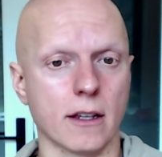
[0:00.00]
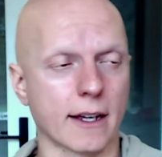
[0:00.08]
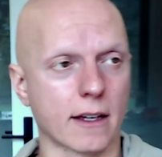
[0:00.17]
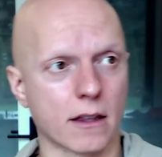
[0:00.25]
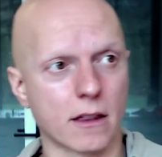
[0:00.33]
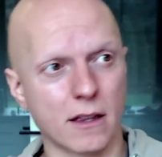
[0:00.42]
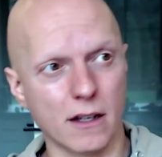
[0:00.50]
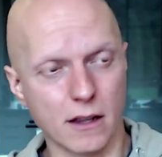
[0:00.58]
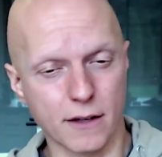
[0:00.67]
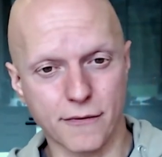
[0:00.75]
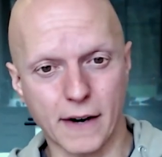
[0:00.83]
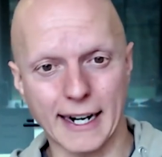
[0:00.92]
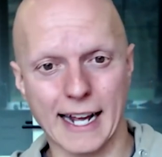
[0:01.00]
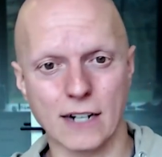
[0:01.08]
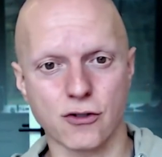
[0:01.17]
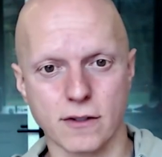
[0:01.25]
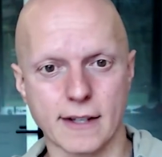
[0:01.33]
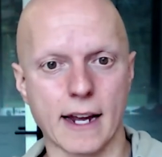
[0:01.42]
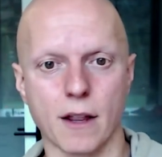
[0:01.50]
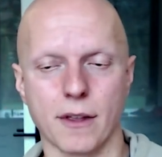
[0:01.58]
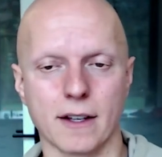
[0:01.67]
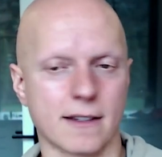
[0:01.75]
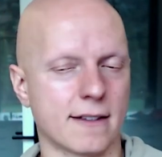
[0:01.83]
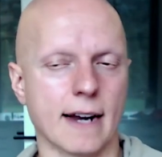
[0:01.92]
like, the the financial side of
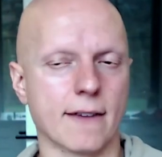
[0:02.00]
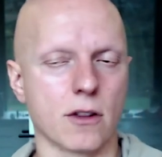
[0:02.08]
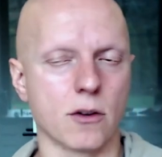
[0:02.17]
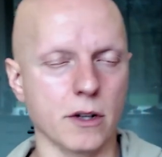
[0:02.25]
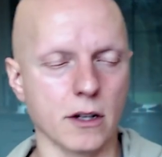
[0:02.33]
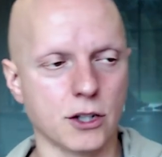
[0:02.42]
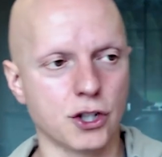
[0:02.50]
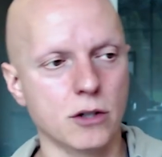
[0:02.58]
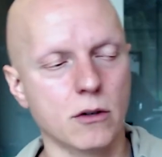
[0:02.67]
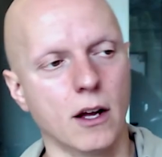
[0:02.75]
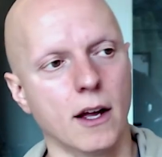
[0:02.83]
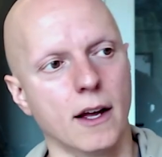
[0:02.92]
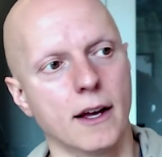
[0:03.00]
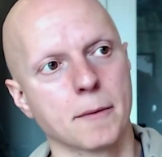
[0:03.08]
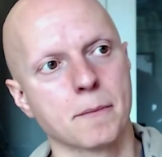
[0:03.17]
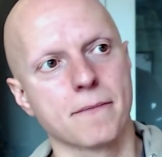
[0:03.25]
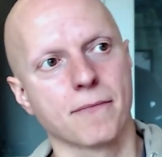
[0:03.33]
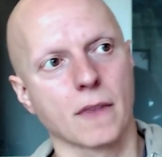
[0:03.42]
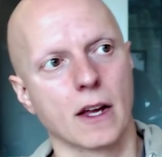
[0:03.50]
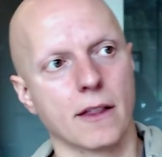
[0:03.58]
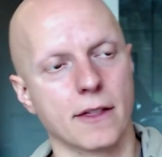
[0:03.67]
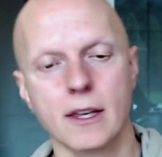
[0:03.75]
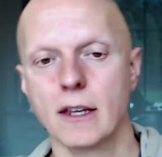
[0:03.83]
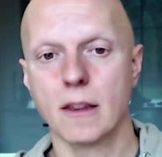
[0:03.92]
things is never the real issue.
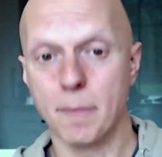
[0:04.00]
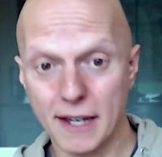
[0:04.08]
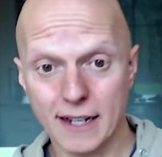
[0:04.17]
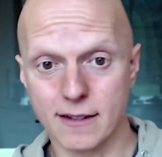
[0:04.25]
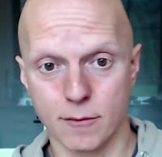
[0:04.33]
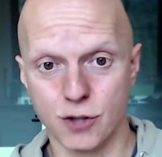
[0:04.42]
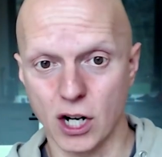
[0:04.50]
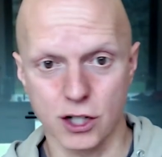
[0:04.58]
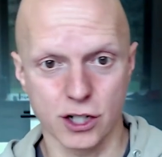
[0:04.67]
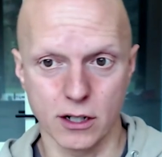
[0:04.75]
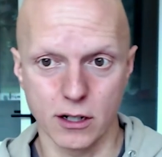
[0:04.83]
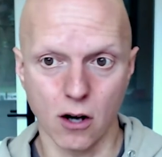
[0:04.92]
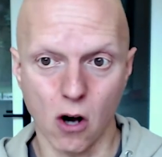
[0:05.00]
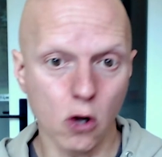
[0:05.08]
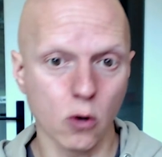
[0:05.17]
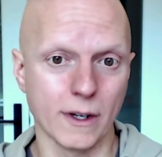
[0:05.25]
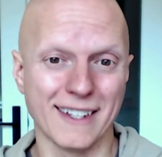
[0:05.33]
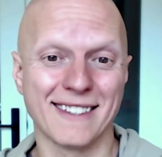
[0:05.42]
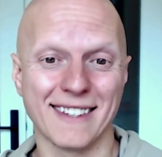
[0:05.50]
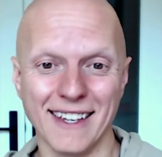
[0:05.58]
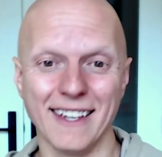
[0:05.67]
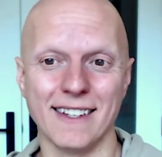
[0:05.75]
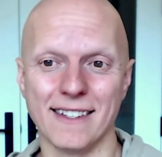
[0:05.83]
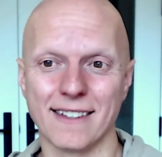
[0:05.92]
The the biggest objection always
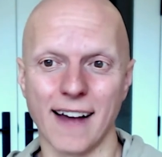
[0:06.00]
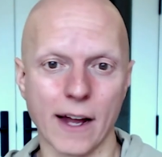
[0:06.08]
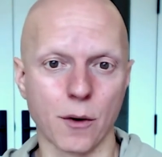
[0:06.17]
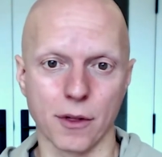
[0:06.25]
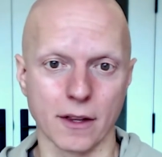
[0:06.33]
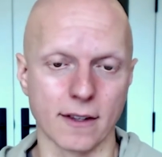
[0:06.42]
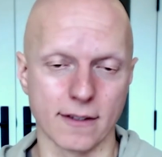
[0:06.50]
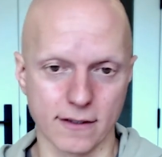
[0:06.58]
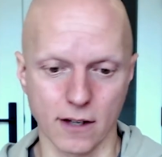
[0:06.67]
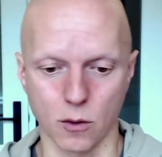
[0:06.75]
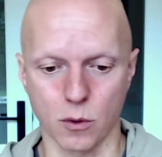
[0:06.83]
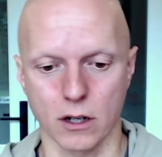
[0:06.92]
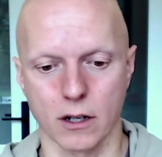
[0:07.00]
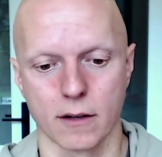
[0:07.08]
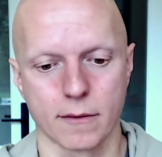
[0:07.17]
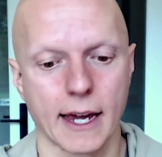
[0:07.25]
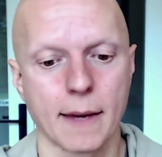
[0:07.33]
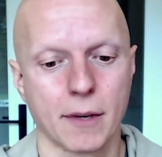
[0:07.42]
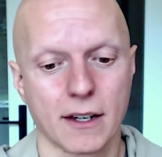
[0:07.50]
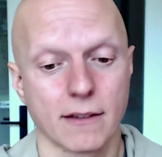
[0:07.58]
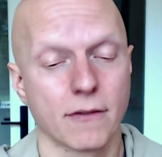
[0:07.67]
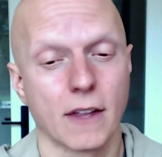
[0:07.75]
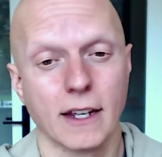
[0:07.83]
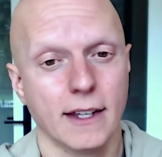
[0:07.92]
is, I don't think this is going to work. Okay, because
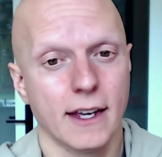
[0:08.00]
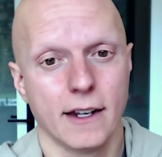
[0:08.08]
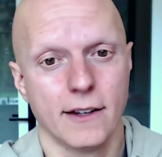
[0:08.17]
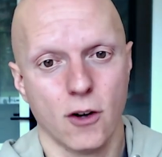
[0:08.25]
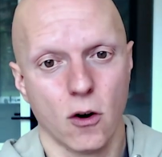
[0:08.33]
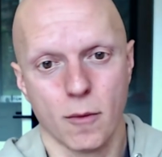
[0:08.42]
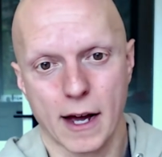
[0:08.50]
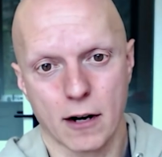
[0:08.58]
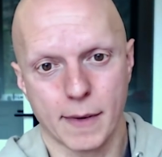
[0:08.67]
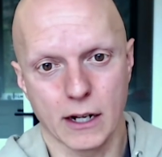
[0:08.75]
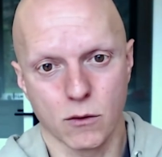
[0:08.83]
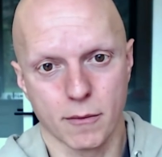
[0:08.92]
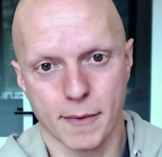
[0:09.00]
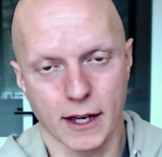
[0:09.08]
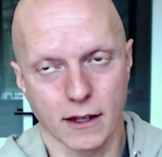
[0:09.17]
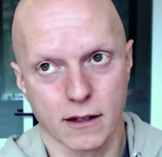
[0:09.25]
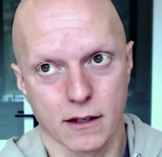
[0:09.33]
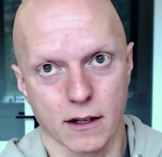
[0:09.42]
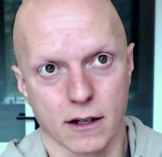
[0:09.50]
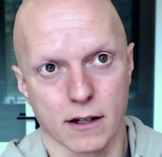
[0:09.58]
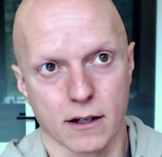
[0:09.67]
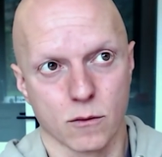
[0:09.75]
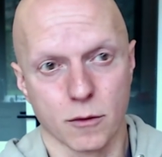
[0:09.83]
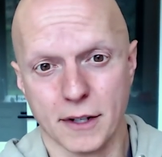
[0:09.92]
if they did, no amount of money would make
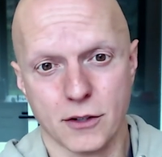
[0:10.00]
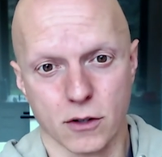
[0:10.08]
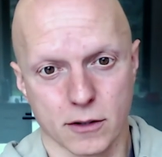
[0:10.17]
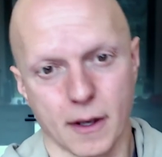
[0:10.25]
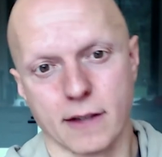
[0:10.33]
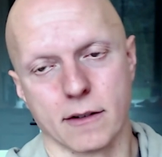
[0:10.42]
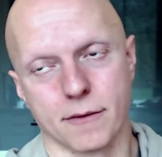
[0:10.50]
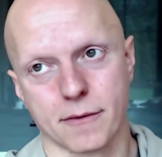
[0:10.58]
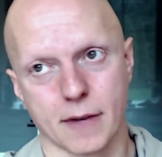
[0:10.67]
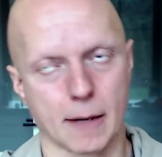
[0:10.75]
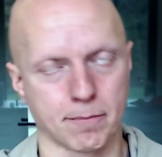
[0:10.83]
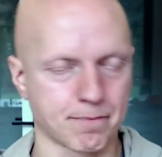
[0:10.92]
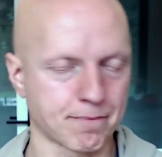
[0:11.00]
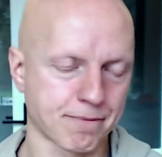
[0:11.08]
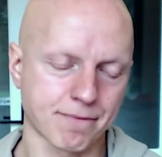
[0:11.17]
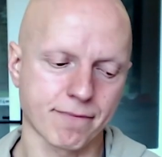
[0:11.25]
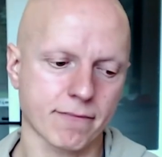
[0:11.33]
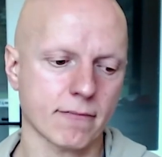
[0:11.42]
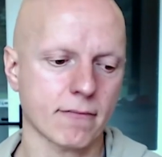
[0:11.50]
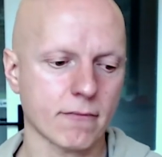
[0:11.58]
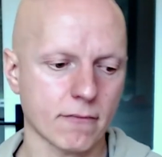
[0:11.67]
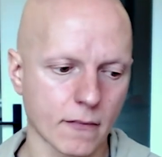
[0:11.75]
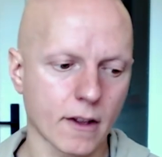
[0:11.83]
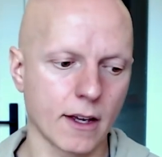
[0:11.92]
uh, would be too expensive. Okay,
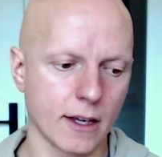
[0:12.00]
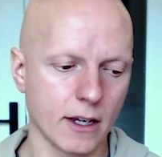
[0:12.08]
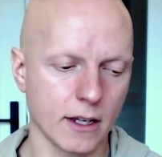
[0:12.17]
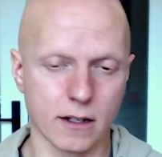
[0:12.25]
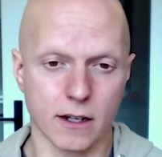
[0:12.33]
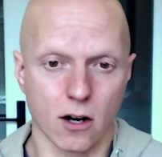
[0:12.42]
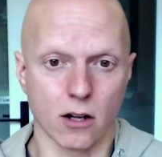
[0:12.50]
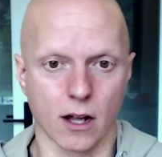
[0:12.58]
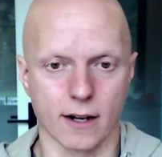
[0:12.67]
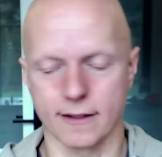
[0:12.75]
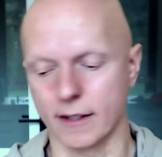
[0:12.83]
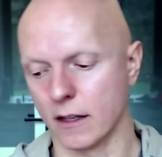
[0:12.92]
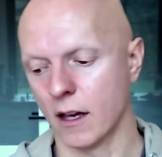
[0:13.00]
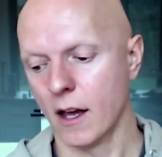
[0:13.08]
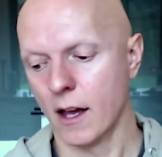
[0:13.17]
in in all honesty.